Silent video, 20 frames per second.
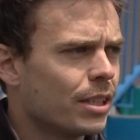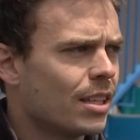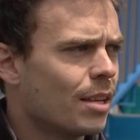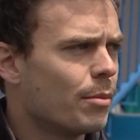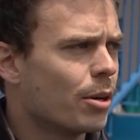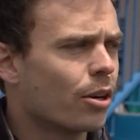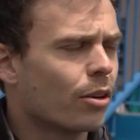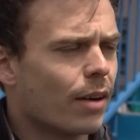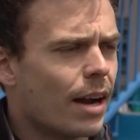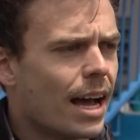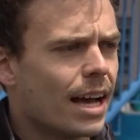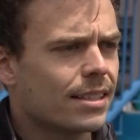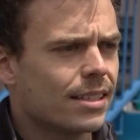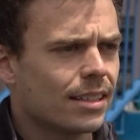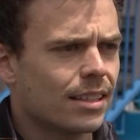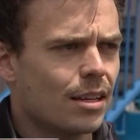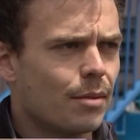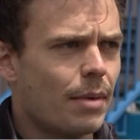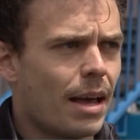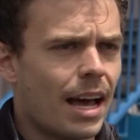them and harassing
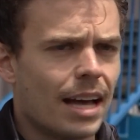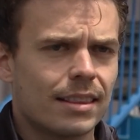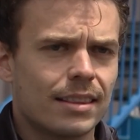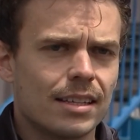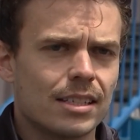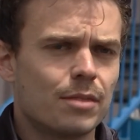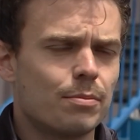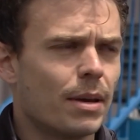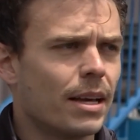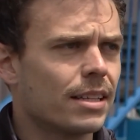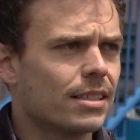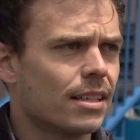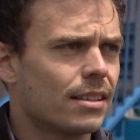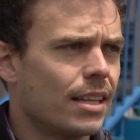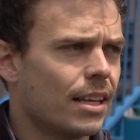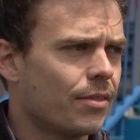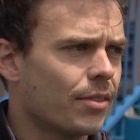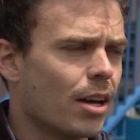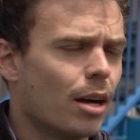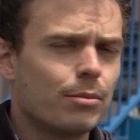them at this space that
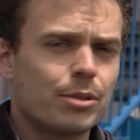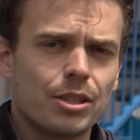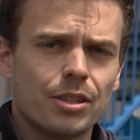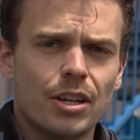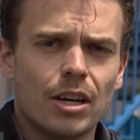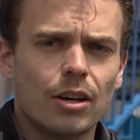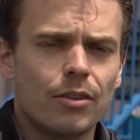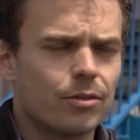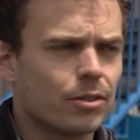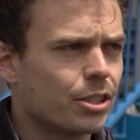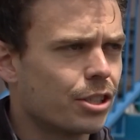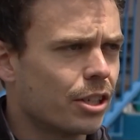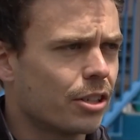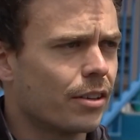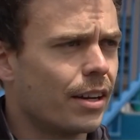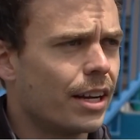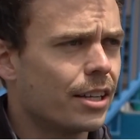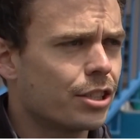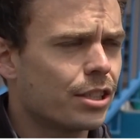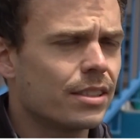they've come to know for
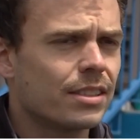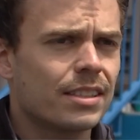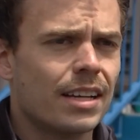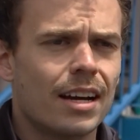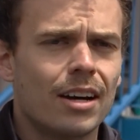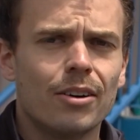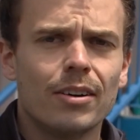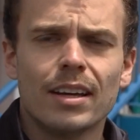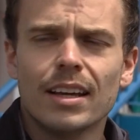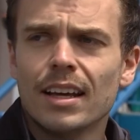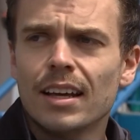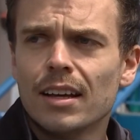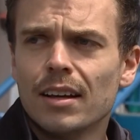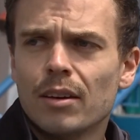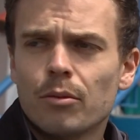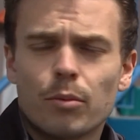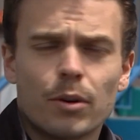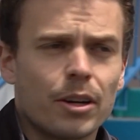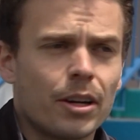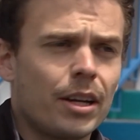generations now,
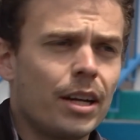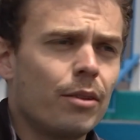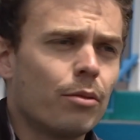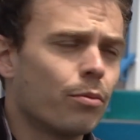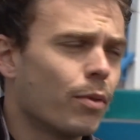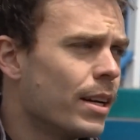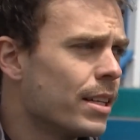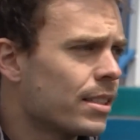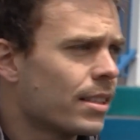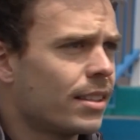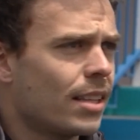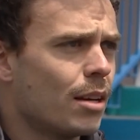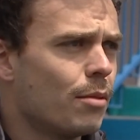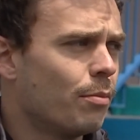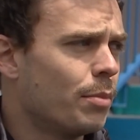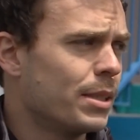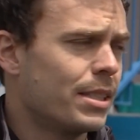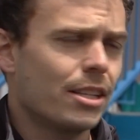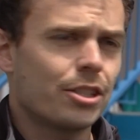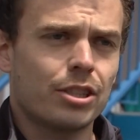we risk them
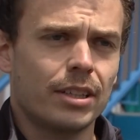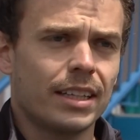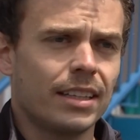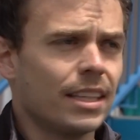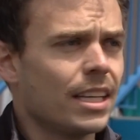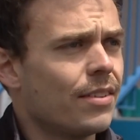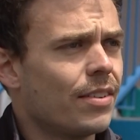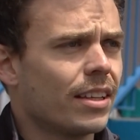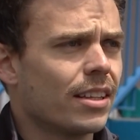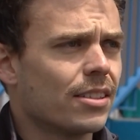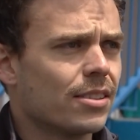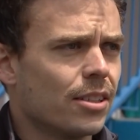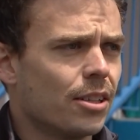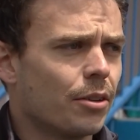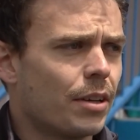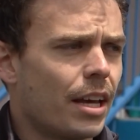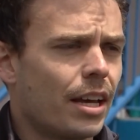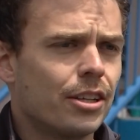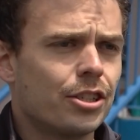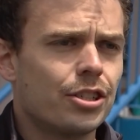potentially leaving this
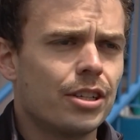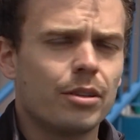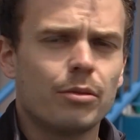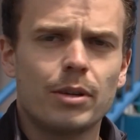location.